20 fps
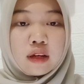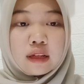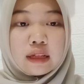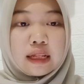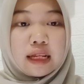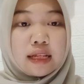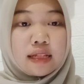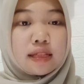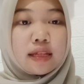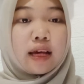
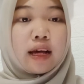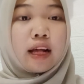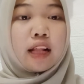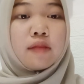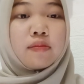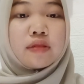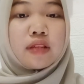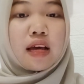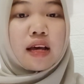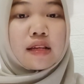This
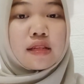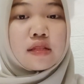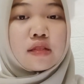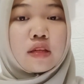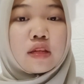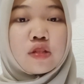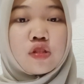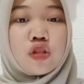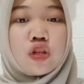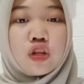helps us
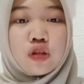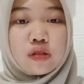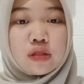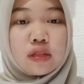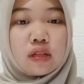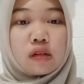choose